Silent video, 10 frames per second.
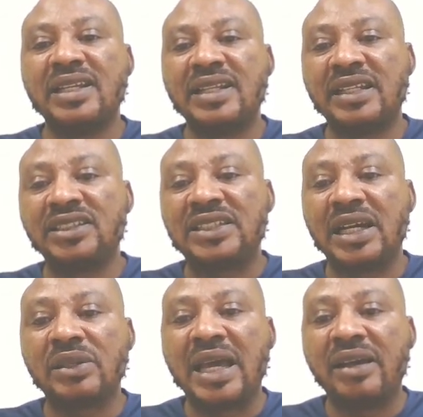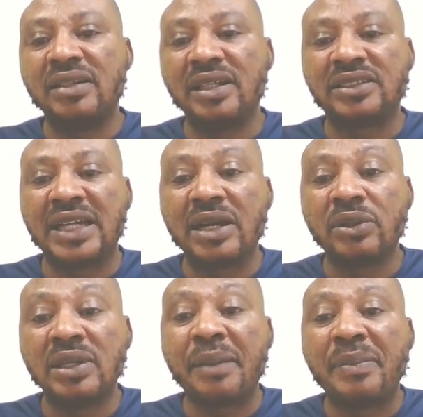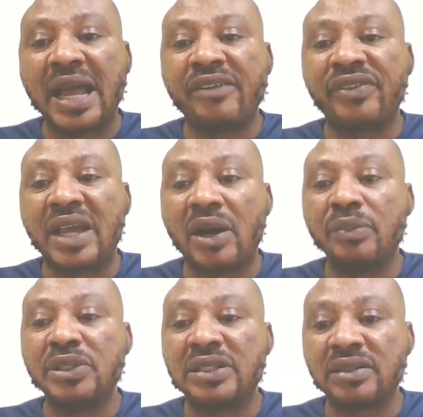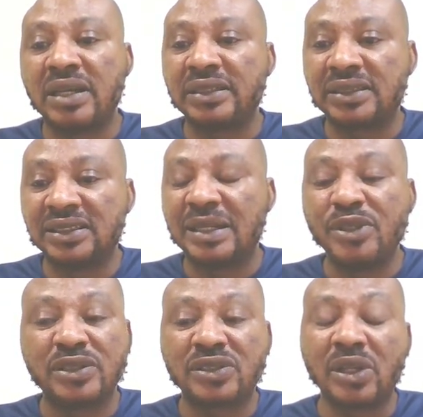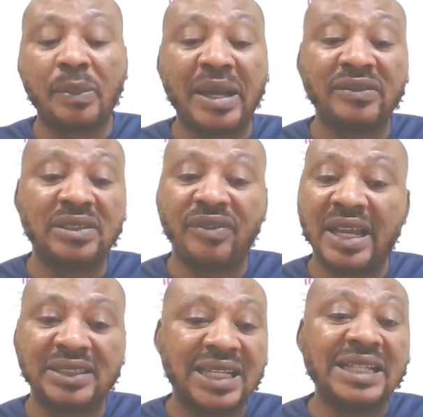Then this triangular by via orbit system is all about devices.